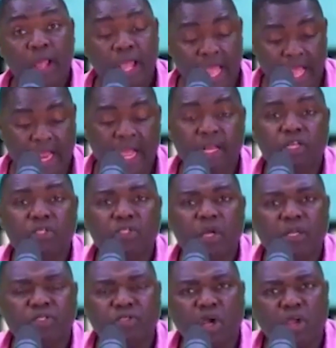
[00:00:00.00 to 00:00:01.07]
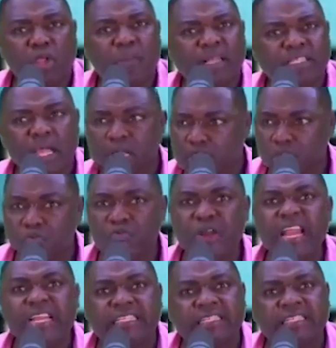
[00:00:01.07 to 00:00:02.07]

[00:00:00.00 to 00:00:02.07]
a document to read.